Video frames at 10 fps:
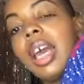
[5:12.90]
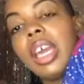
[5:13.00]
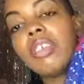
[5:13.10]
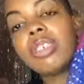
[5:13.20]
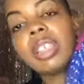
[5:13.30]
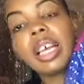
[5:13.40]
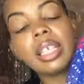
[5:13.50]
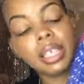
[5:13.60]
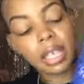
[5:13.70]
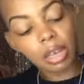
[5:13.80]
and just let
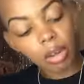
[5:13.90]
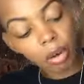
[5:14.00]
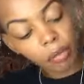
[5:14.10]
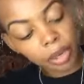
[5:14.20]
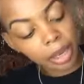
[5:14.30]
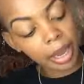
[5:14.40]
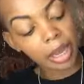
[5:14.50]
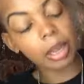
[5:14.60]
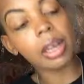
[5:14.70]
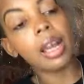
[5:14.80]
it sit
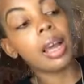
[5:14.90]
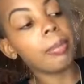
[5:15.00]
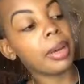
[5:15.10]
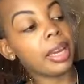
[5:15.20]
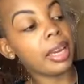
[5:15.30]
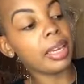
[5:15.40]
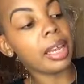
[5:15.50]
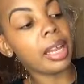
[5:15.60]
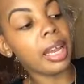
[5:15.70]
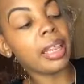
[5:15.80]
overnight, but
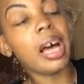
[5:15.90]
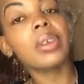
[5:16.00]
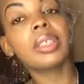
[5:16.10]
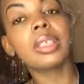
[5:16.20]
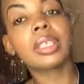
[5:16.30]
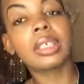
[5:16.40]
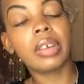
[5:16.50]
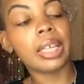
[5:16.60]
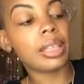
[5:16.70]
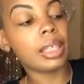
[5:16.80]
allow it to sit
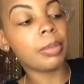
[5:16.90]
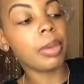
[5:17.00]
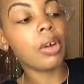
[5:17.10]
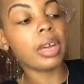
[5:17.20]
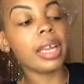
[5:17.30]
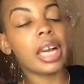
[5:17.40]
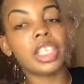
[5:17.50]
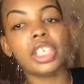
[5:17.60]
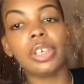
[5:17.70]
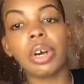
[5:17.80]
so that the smell can
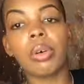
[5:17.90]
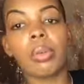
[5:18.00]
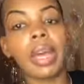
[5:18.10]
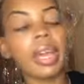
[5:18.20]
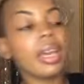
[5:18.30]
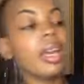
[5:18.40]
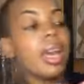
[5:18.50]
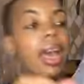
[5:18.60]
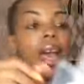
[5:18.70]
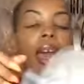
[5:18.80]
actually go away.
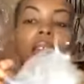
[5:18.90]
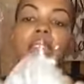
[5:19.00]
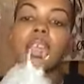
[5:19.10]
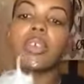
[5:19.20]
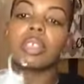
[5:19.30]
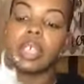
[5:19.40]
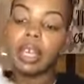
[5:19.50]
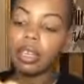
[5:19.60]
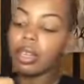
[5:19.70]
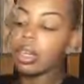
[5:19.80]
And then you'll
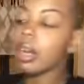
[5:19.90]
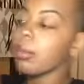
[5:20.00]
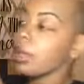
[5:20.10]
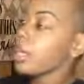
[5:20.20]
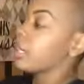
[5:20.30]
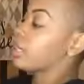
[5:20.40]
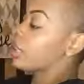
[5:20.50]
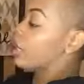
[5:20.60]
take your garment